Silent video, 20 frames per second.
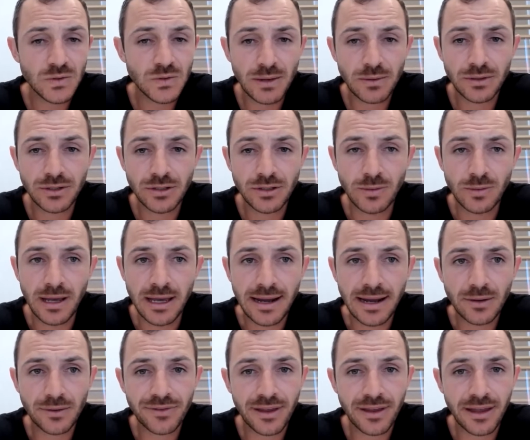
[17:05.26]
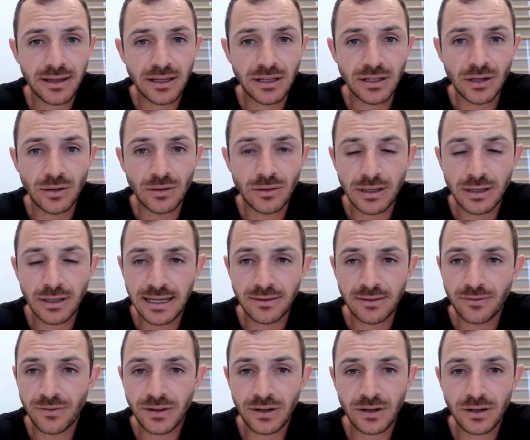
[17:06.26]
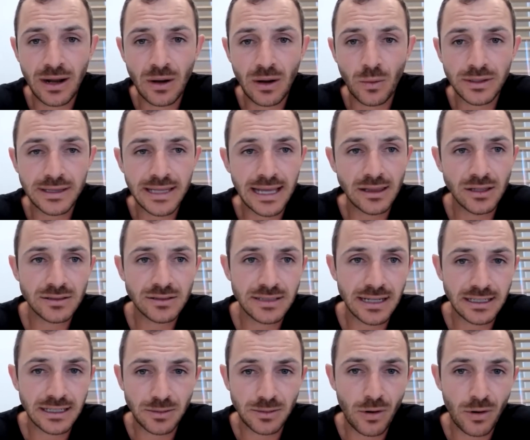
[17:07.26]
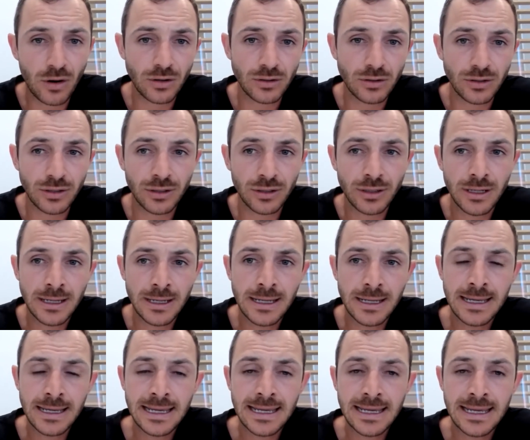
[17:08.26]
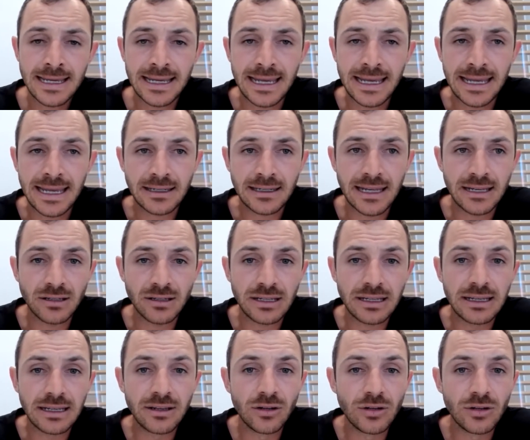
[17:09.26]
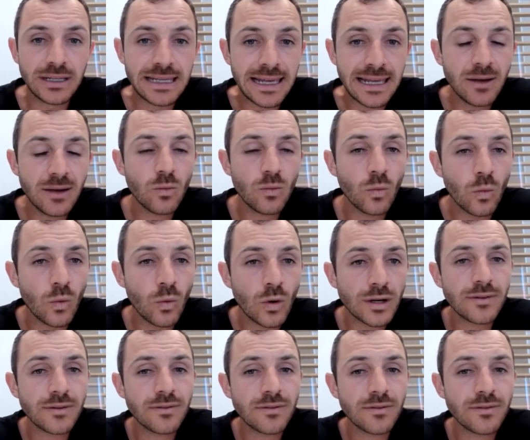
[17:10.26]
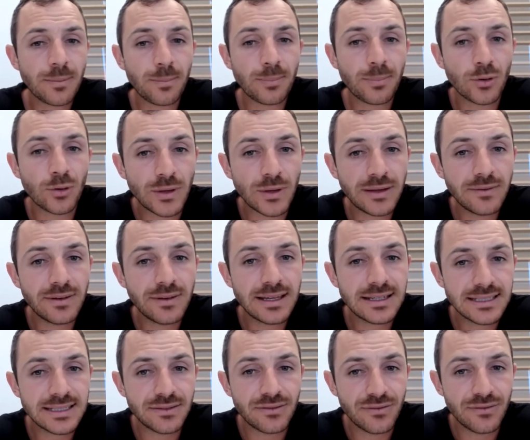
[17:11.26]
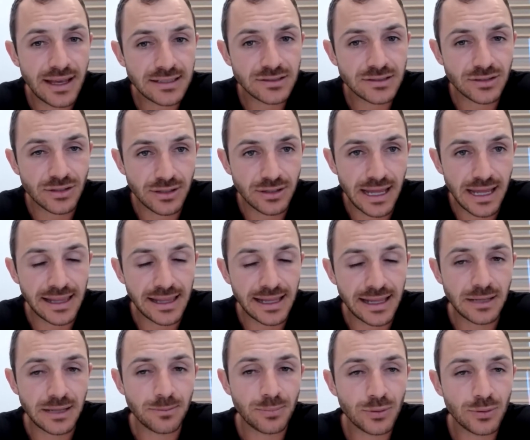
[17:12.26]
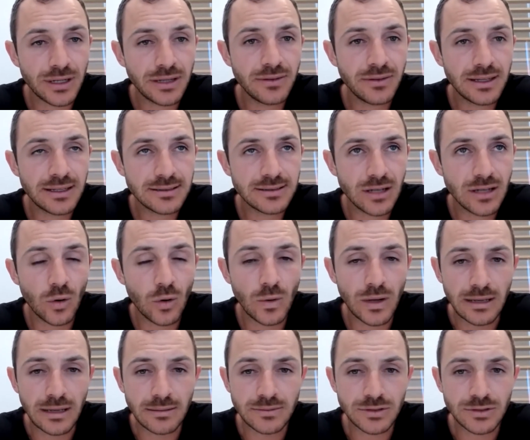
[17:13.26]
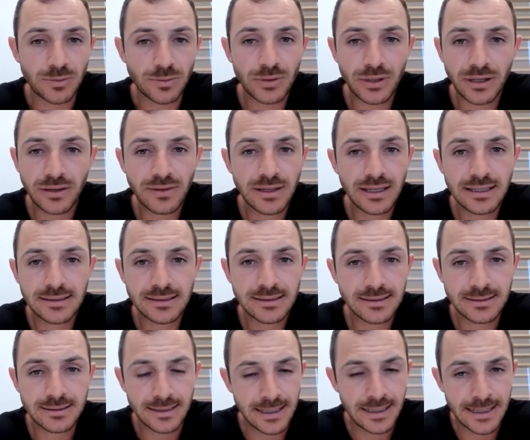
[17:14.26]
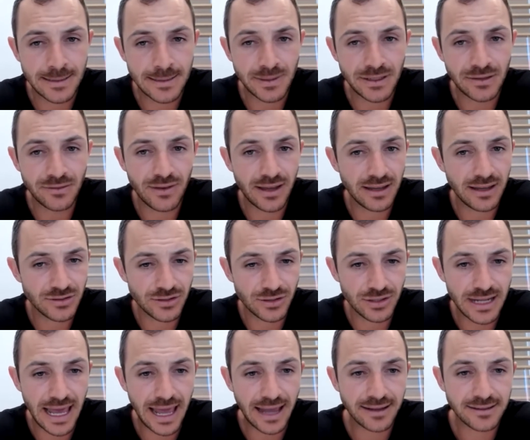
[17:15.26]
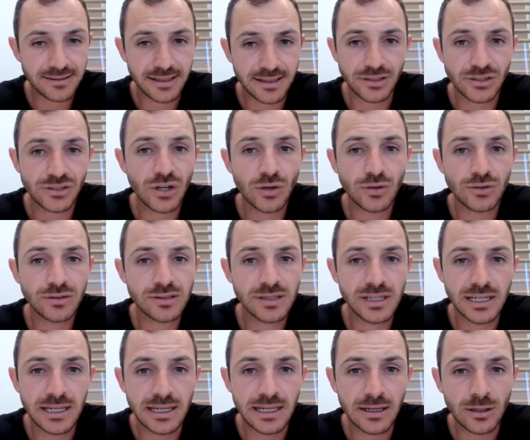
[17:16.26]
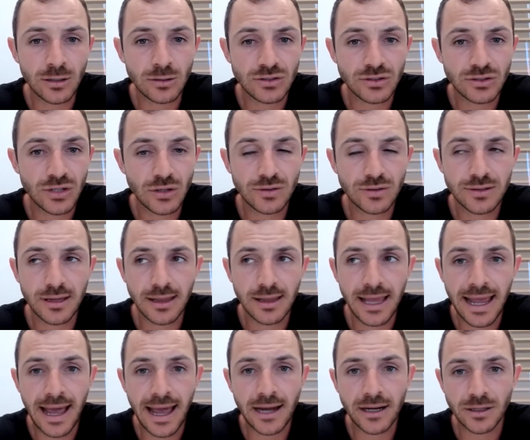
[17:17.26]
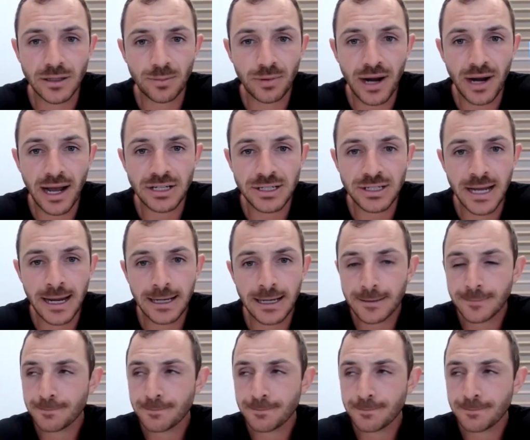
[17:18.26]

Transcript: what I would do, man. I would say, again, figure out what that looks like to partner, and get one of their previous investor, like in previous OMs or previous investor decks that shows the deal, shows the layout of the project.